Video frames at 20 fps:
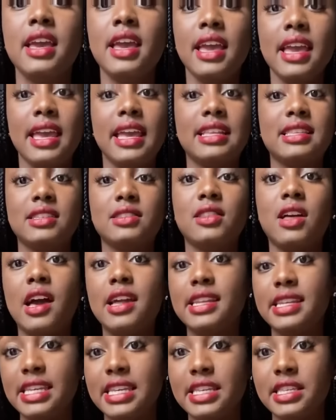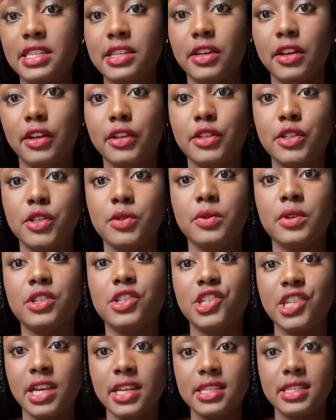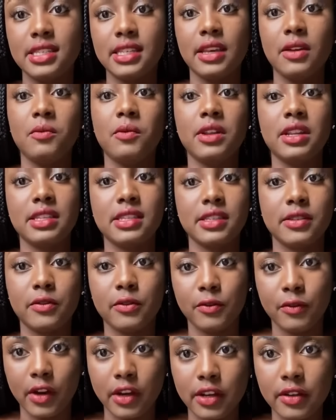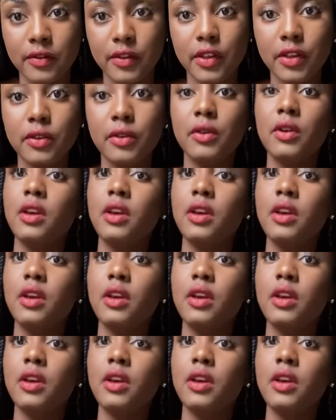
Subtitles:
It's a lot easier to adjust it when it's in front of you